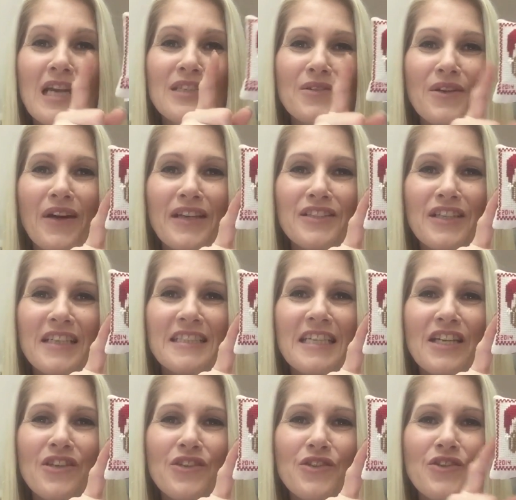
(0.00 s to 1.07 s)
So I'm going to
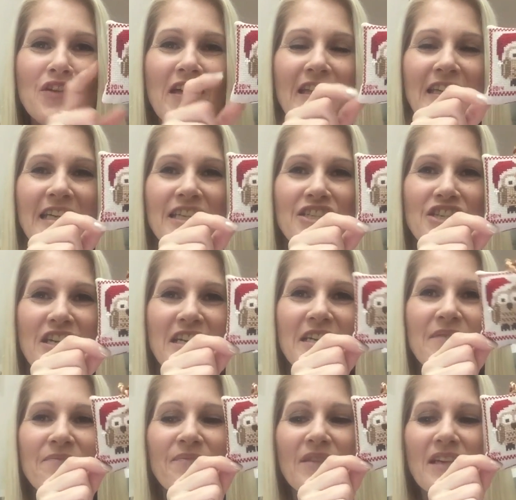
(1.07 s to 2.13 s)
continue to do that each
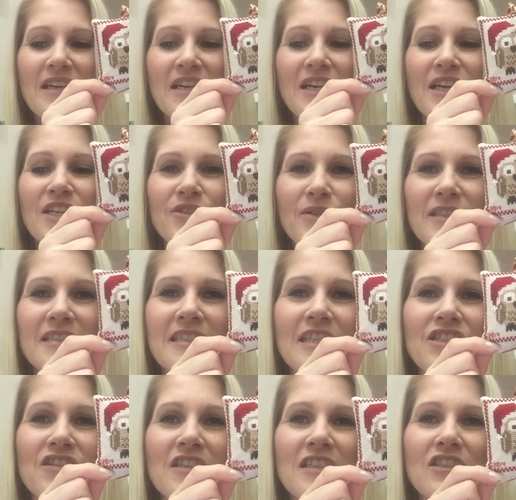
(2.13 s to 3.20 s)
year. So I
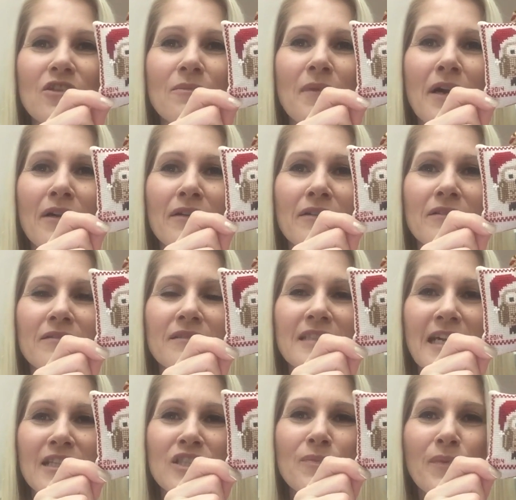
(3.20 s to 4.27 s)
stitched this on my
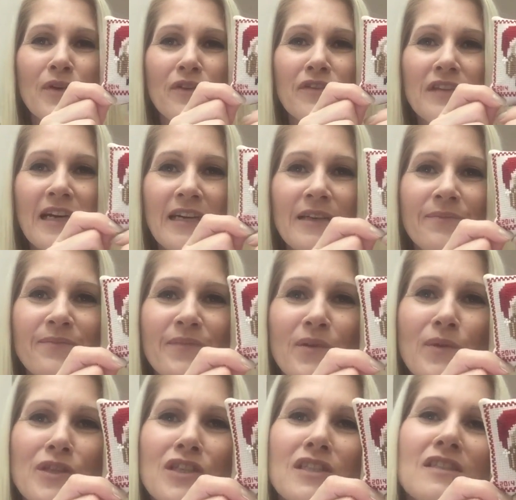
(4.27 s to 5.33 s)
dad's birthday,
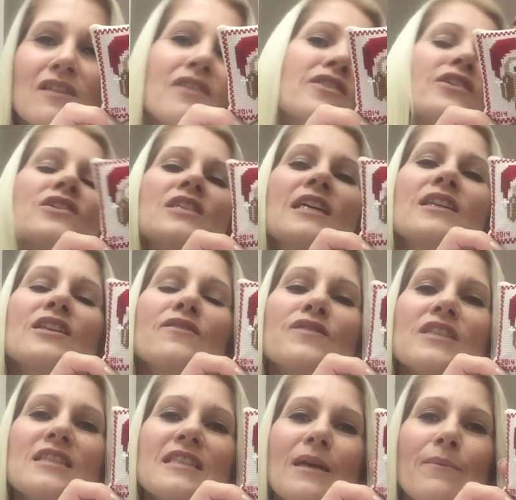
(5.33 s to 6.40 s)
which is the 13th of
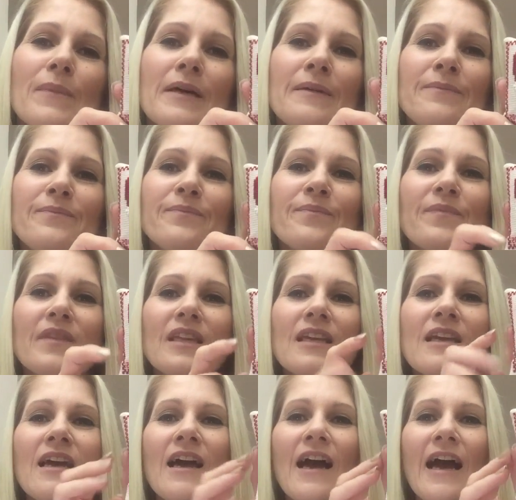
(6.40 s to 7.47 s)
December,
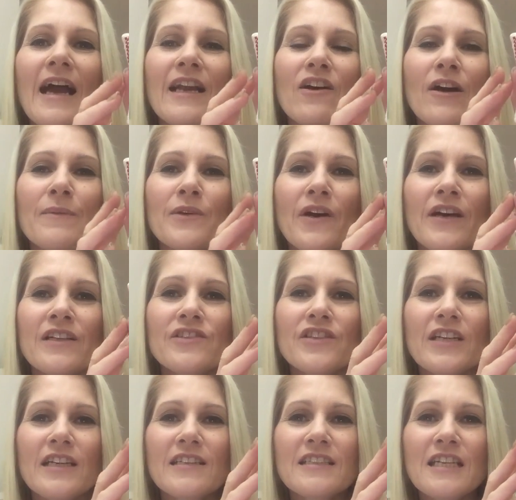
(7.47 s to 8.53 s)
and I'm going
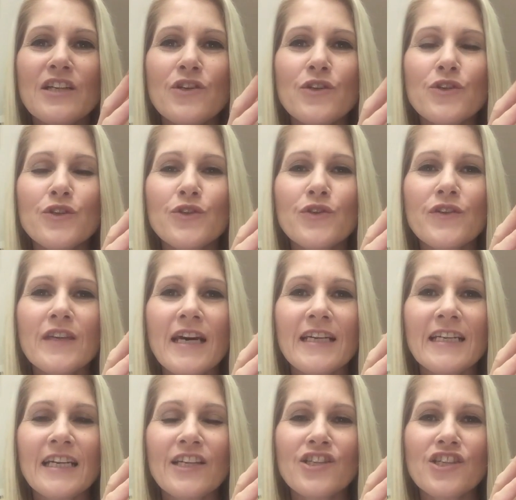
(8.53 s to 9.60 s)
to continue to do
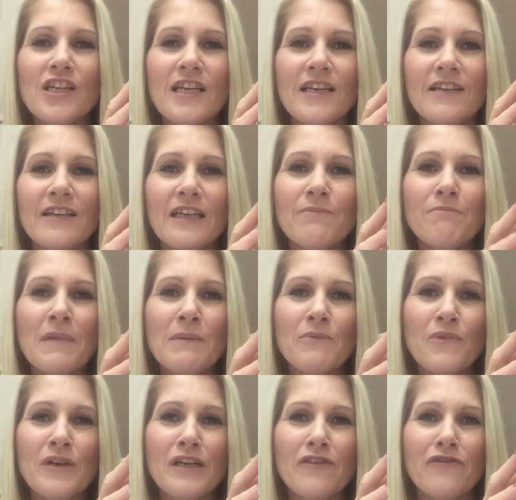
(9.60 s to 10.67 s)
that each year in
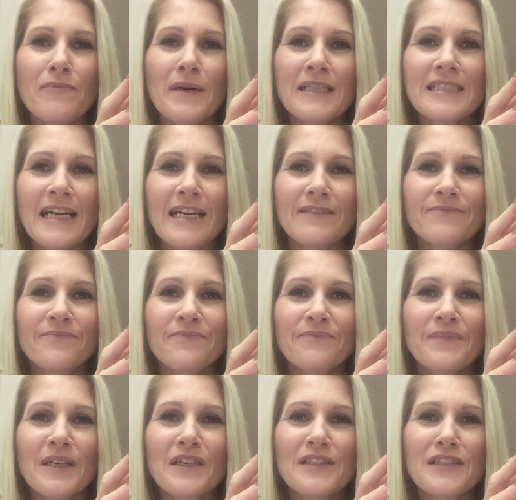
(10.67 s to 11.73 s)
memory of my dad,
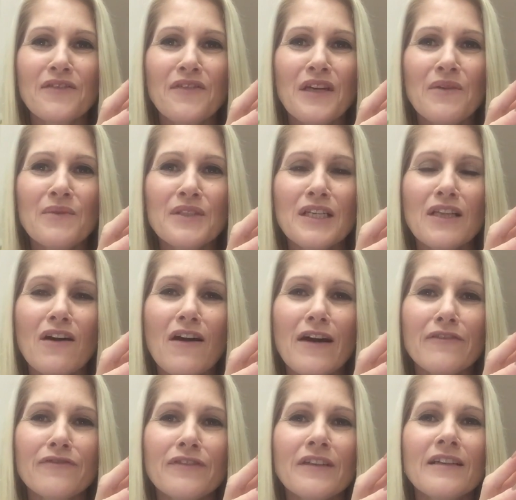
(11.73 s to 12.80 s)
because if he was
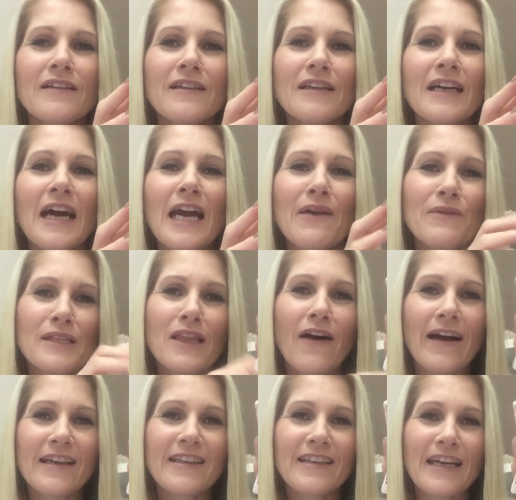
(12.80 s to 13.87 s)
alive, he would
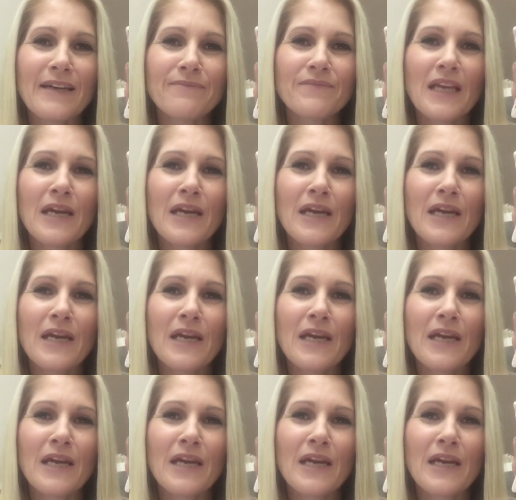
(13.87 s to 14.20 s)
like that.